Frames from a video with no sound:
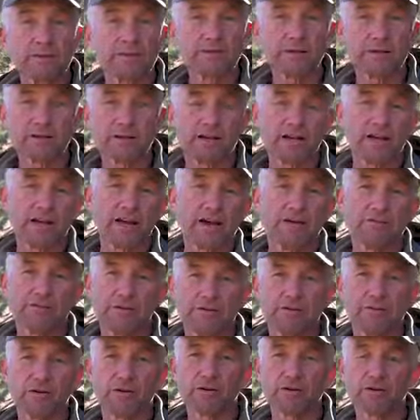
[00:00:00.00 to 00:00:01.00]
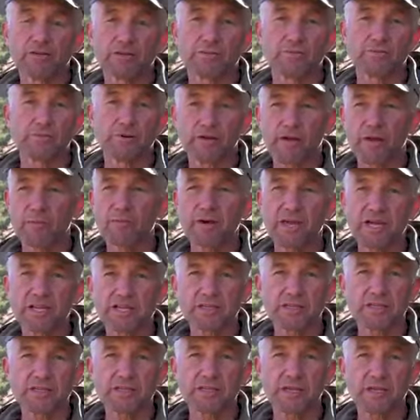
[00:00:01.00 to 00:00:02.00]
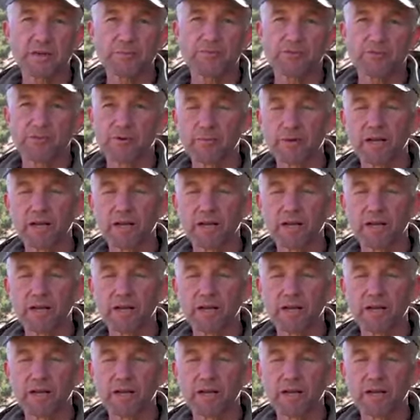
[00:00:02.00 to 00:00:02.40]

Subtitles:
So there you have it, folks. Some pretty basic tips.